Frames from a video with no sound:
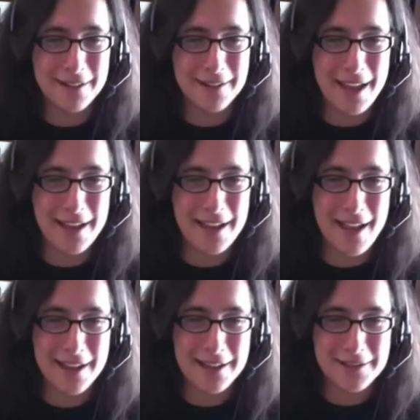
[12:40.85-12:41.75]

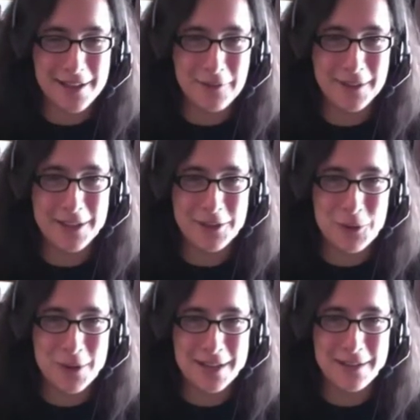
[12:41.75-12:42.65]
I definitely
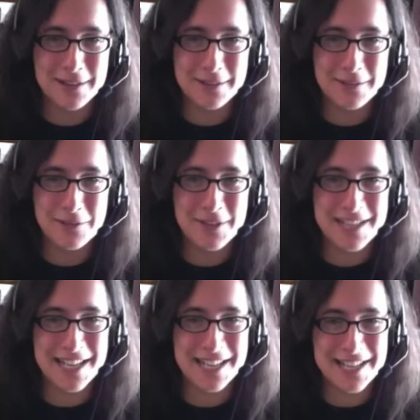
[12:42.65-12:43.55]
enjoyed
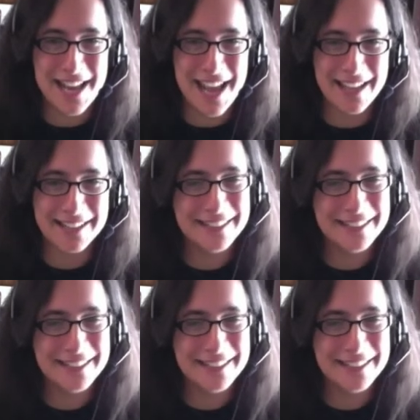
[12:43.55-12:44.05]
visiting today.